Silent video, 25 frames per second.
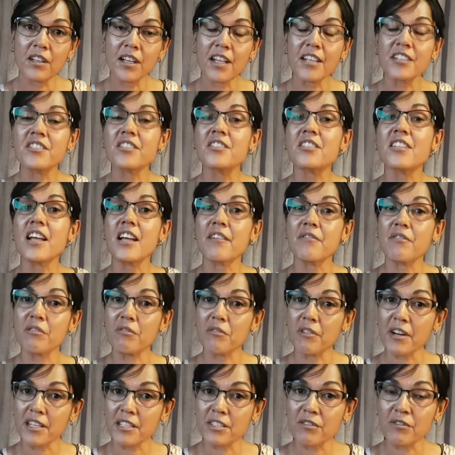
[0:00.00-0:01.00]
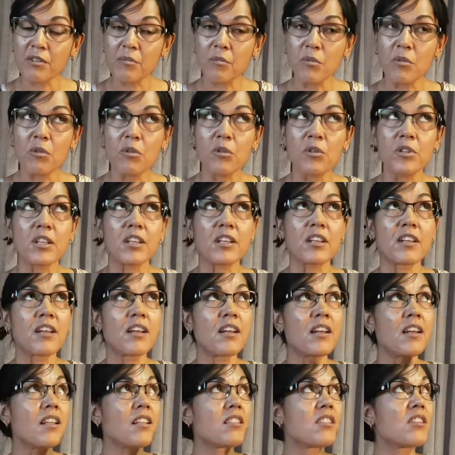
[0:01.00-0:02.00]
and just to have a rest from all the
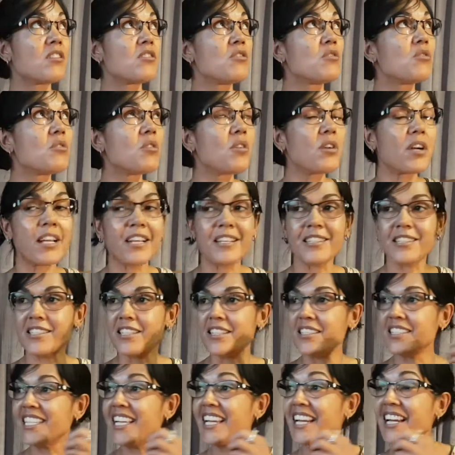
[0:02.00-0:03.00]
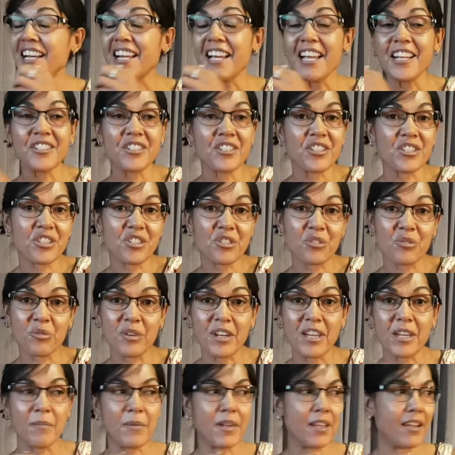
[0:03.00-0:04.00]
noise, the teenagers
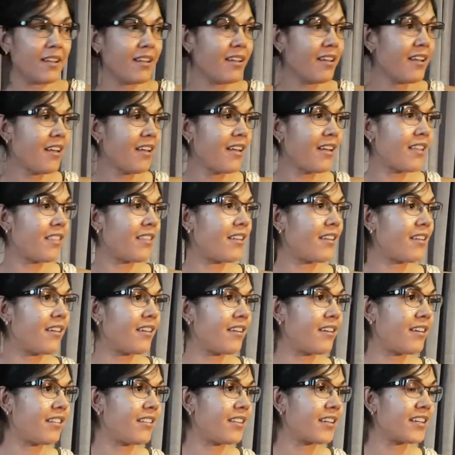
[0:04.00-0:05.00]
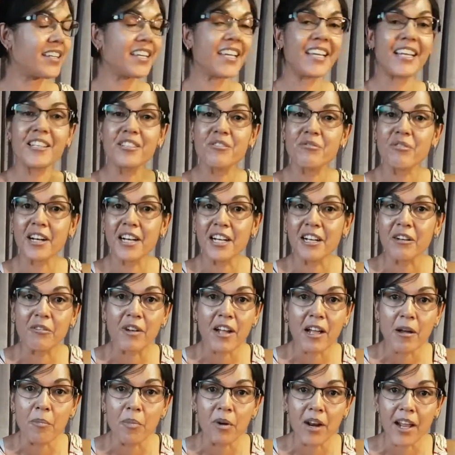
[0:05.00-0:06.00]
screaming, the kids running
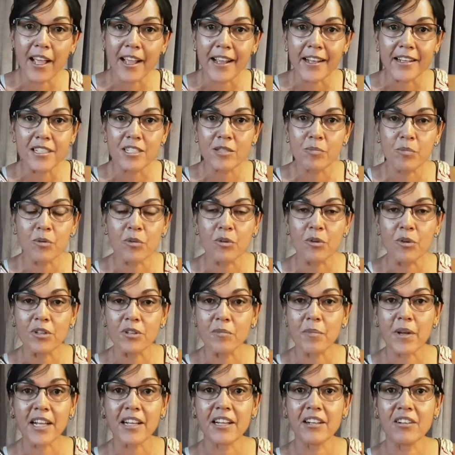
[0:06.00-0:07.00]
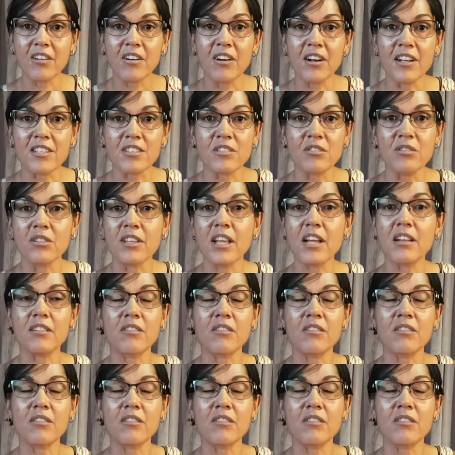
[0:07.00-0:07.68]
around playing sport back in high school.